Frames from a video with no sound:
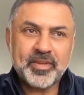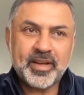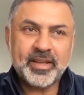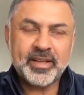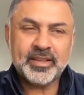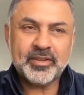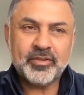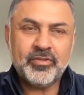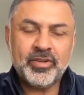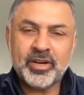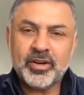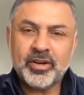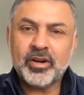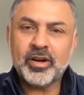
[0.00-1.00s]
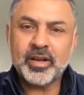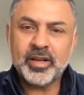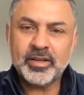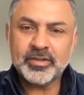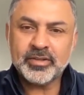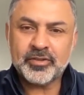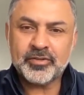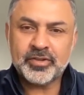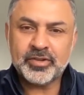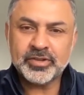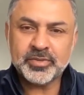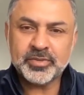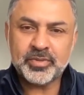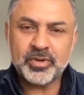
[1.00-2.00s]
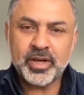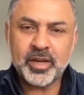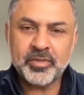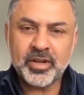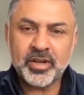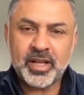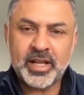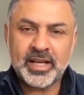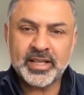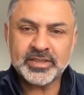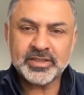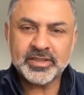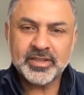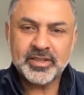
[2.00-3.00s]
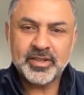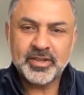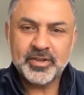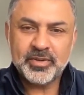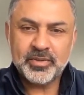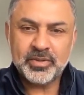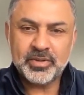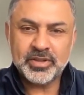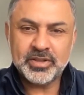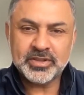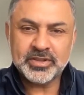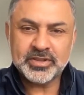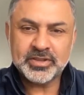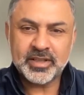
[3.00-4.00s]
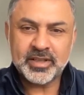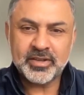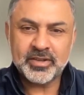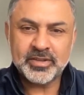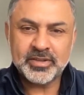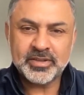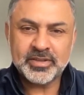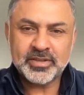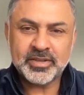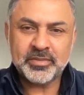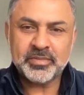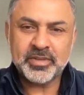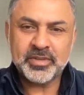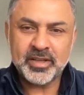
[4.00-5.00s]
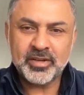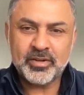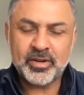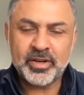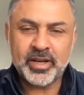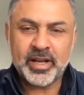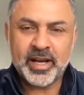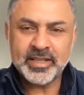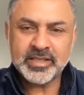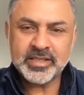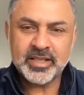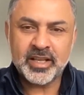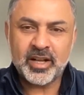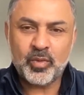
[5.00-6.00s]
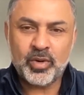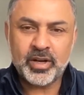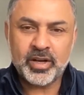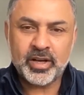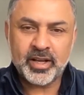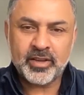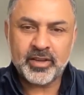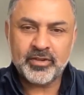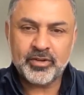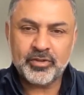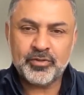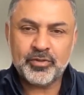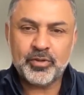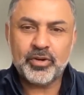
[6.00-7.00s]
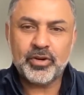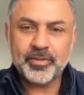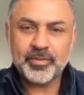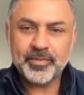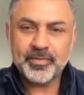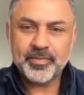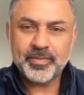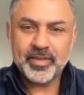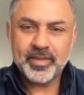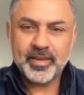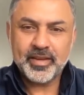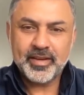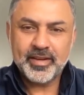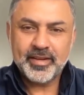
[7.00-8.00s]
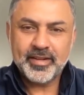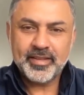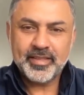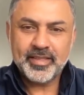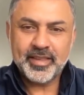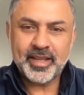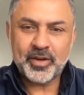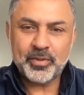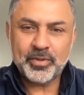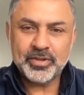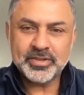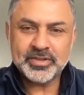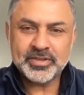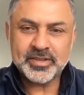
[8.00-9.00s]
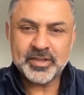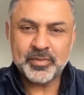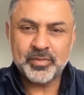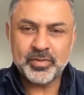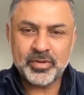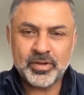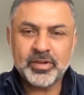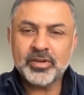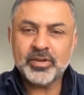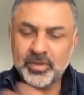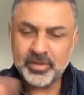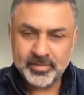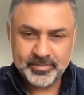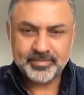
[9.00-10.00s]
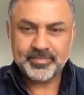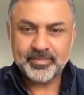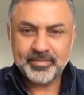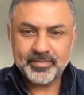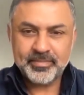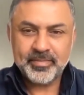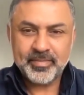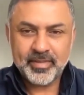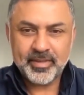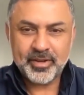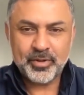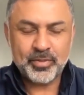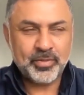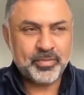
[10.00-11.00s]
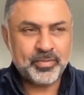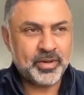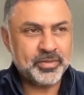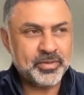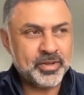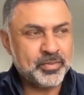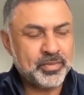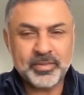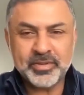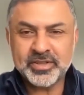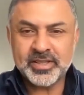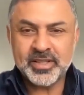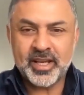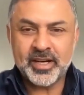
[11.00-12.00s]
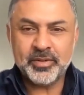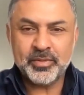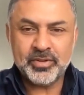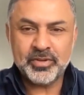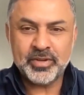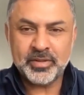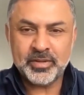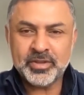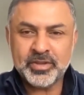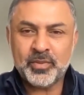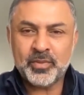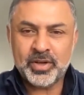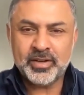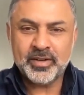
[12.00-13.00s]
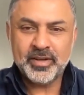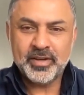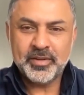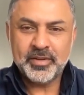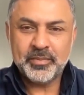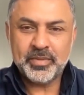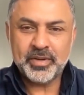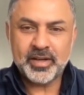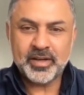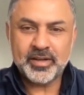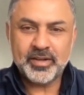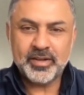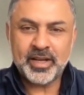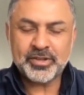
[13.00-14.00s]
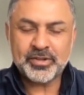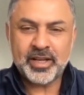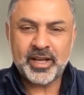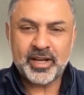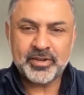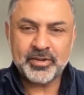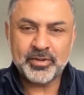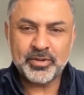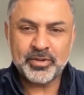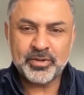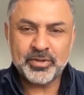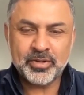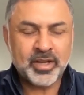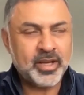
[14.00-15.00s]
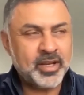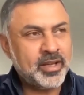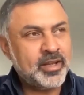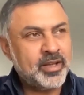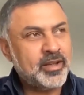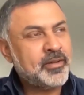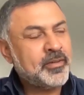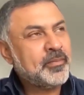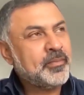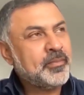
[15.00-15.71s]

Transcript: I think the very early days, our first programming class was on something called an ICL 1904. That was a computer. You could probably see that in a museum somewhere, but you actually had to go to a